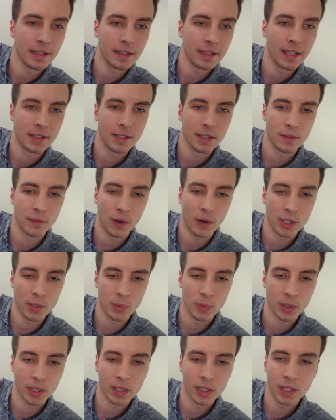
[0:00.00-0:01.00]
That's as far as
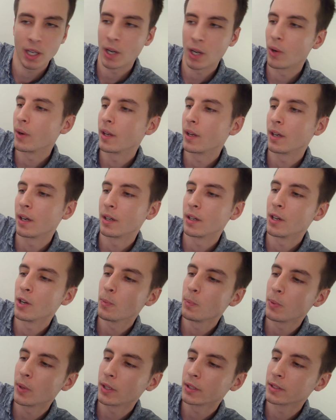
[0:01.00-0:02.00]
we're going to go in our
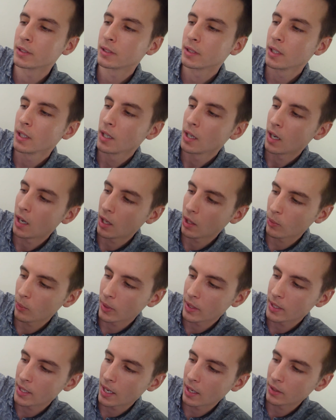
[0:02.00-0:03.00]
notebooks, all the
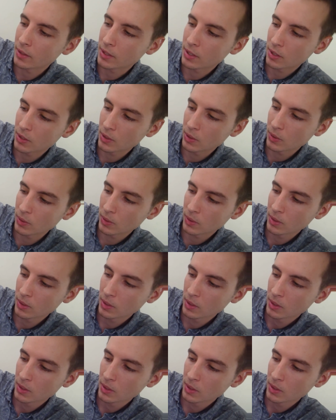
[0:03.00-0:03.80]
way down to